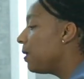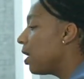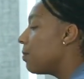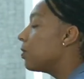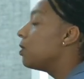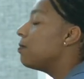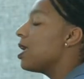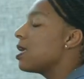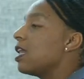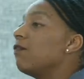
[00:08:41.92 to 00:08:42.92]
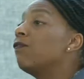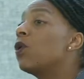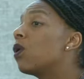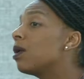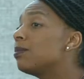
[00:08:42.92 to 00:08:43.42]
be able to make an
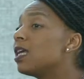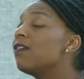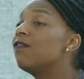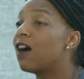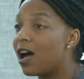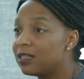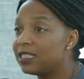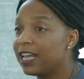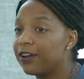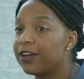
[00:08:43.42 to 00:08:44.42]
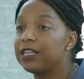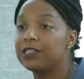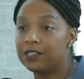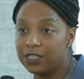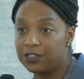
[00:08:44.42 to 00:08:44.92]
informed and voluntary
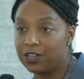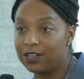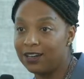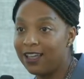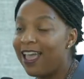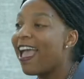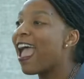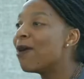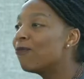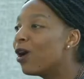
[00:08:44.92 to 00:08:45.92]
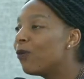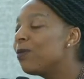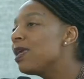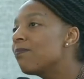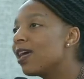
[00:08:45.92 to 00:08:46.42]
decision. And what we
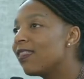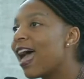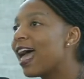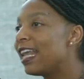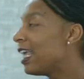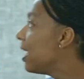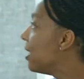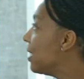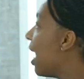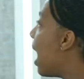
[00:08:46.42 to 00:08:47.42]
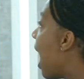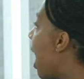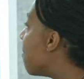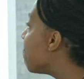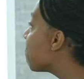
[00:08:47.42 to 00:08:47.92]
mean by that is
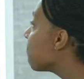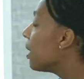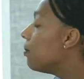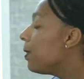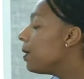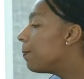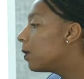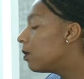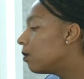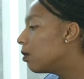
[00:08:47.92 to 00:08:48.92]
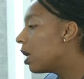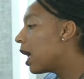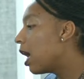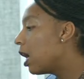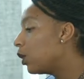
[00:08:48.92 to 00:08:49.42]
um, people
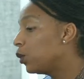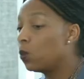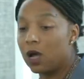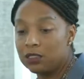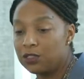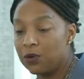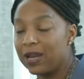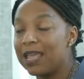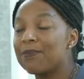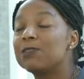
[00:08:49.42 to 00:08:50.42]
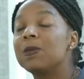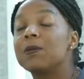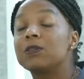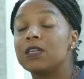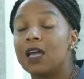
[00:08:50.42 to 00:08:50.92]
uh, who want to donate must be
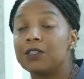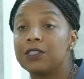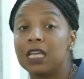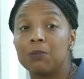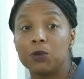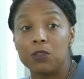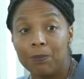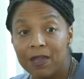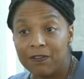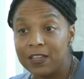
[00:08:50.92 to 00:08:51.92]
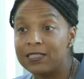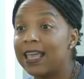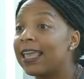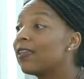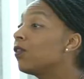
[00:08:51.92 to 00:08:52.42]
able to understand both the benefits
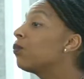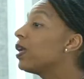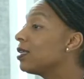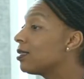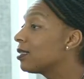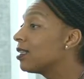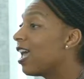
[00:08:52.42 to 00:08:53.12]
and the risks